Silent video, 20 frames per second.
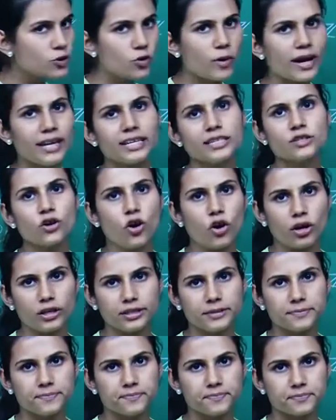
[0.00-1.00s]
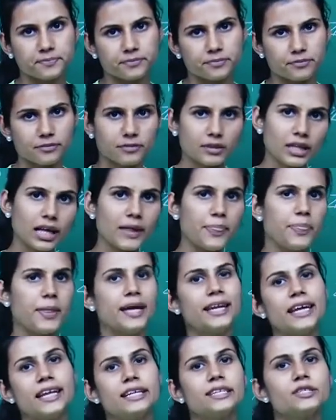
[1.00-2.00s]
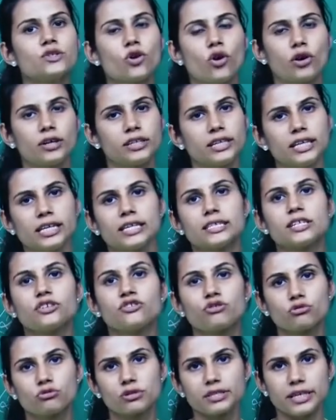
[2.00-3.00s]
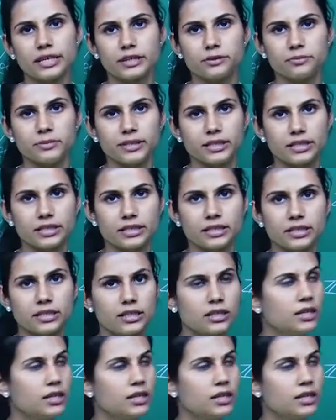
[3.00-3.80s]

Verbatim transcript: square is odd, then n is odd is a true statement.